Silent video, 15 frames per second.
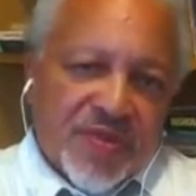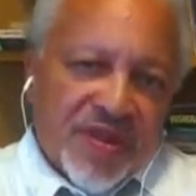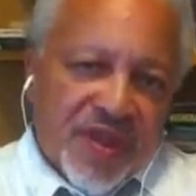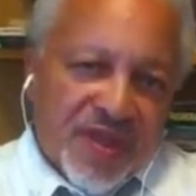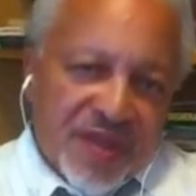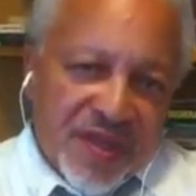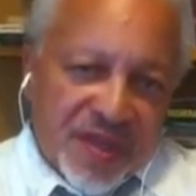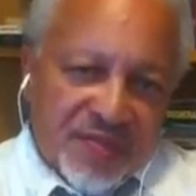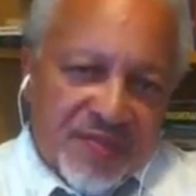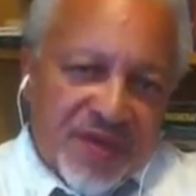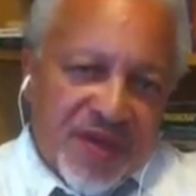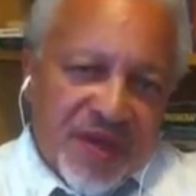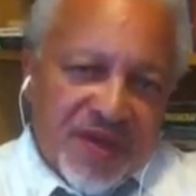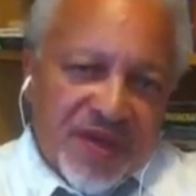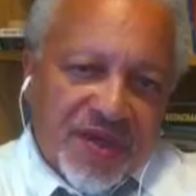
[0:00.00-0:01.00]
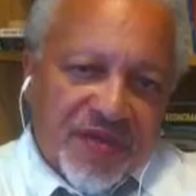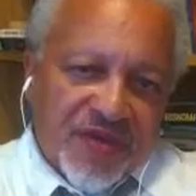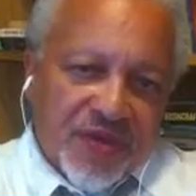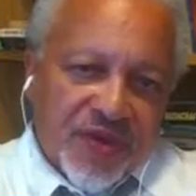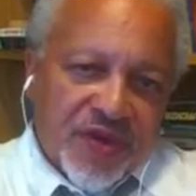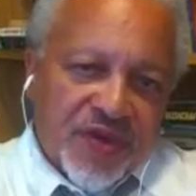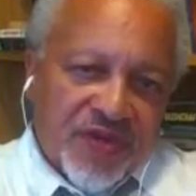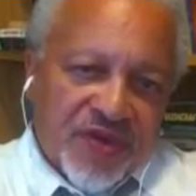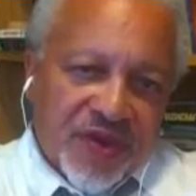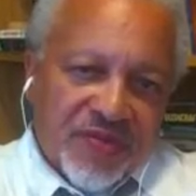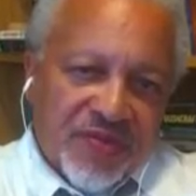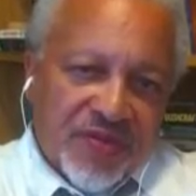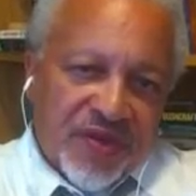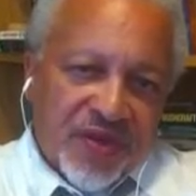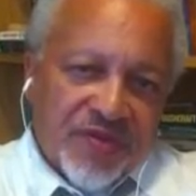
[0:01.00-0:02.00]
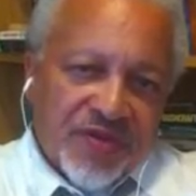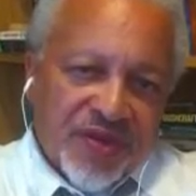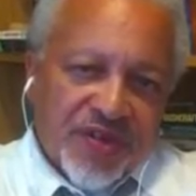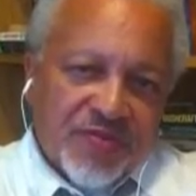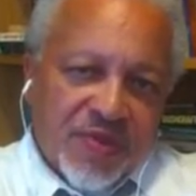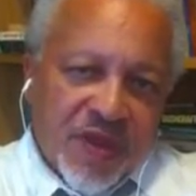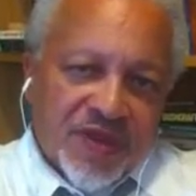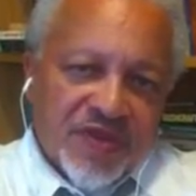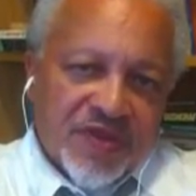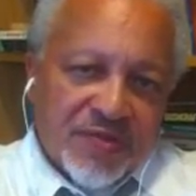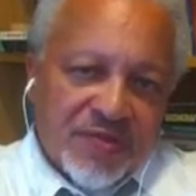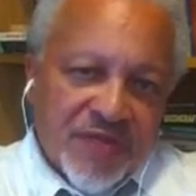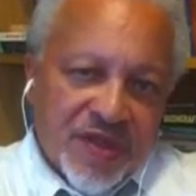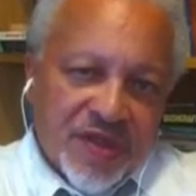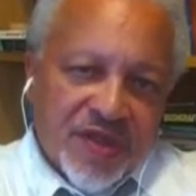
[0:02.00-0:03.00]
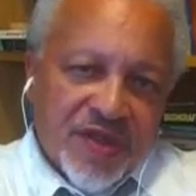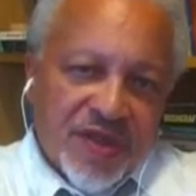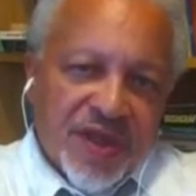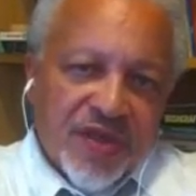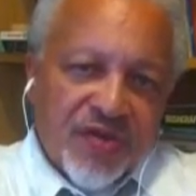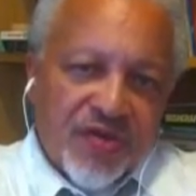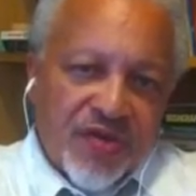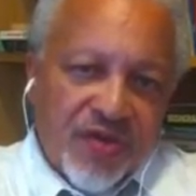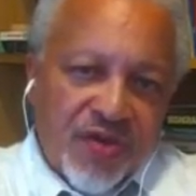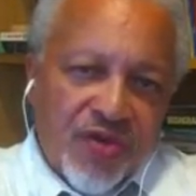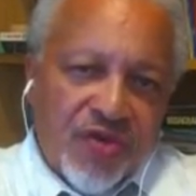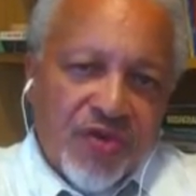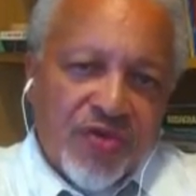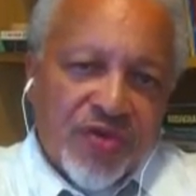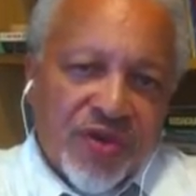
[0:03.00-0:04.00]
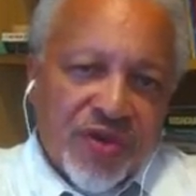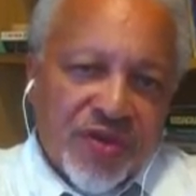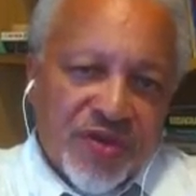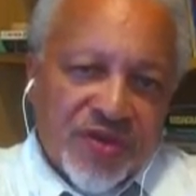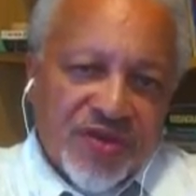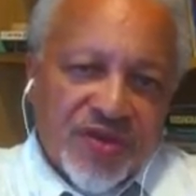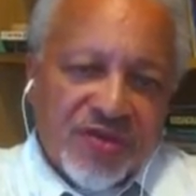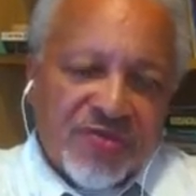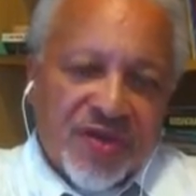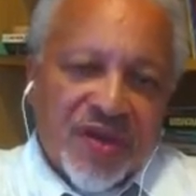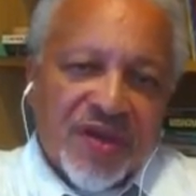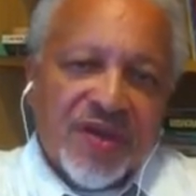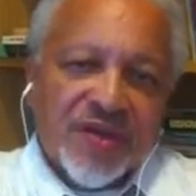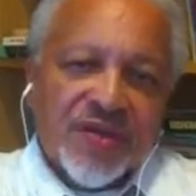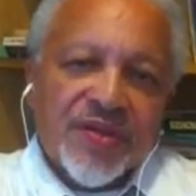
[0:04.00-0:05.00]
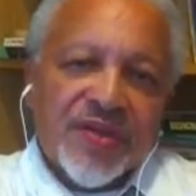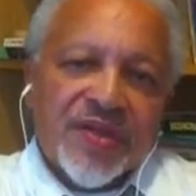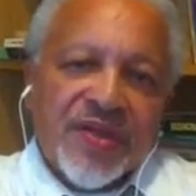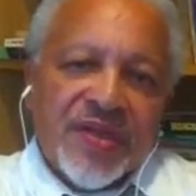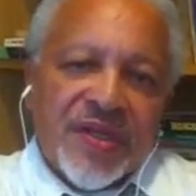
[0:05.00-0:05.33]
but they're not big enough to accept their responsibility and role in this debacle.